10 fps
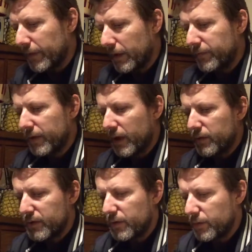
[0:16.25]
If you go
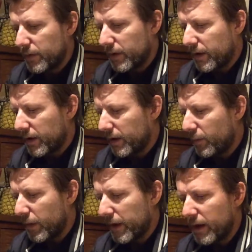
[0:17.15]
to
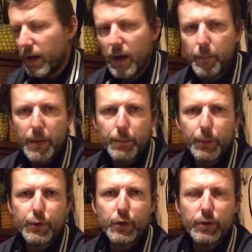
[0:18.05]
where a lot of people
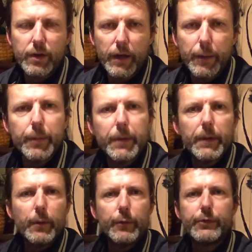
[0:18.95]
should go,
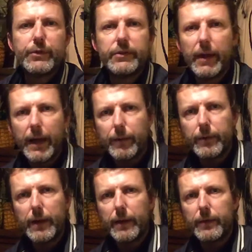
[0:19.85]
which is down,
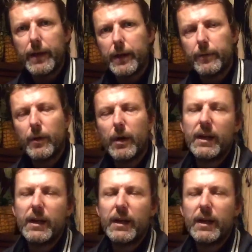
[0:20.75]
down, down.